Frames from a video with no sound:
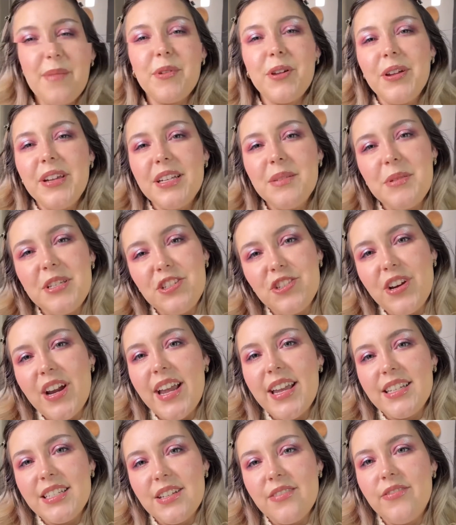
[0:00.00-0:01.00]
going to be
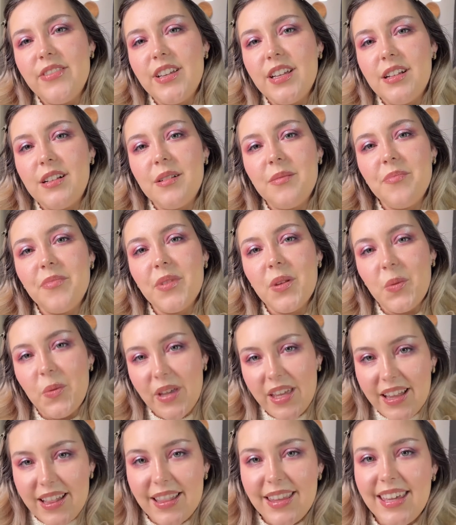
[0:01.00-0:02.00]
trying to film
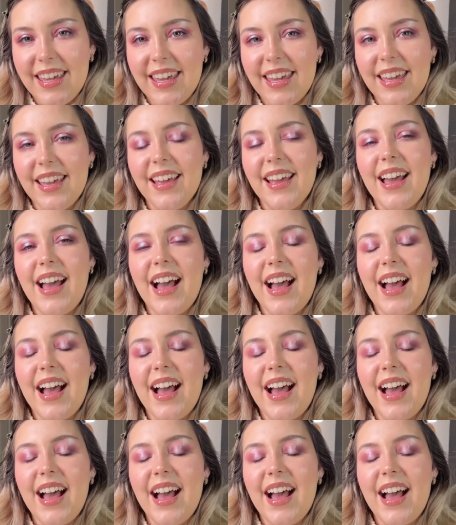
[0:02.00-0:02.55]
weekly.